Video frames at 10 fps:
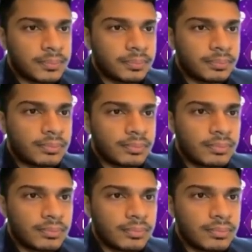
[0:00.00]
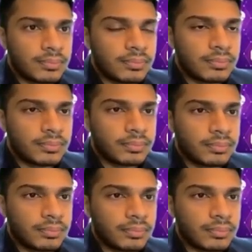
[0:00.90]

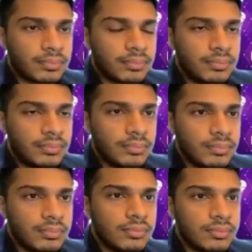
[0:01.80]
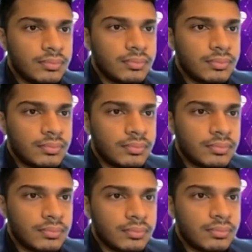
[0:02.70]

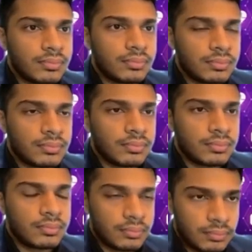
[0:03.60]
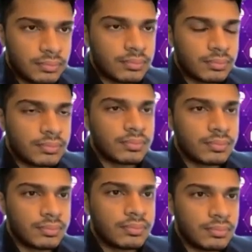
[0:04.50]

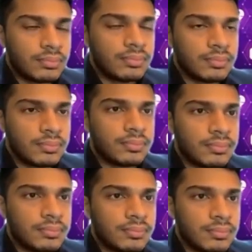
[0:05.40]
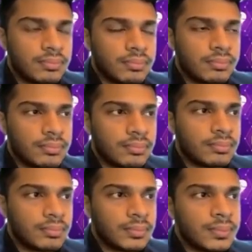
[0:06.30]

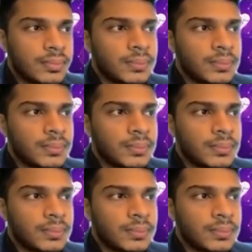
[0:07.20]
The person shown says nothing.